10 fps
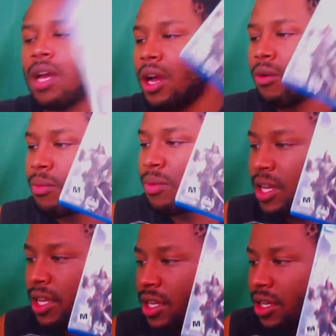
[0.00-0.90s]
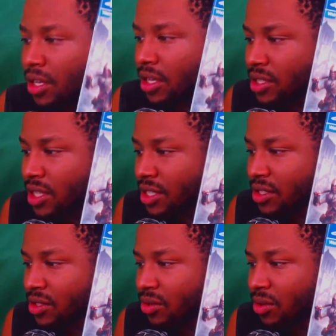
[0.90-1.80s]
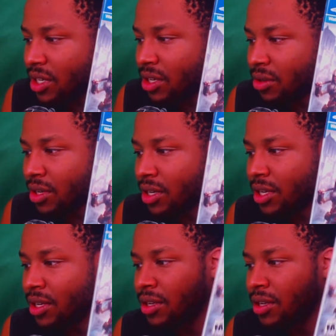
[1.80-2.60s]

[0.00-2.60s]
I will play Assassin's Creed Unity.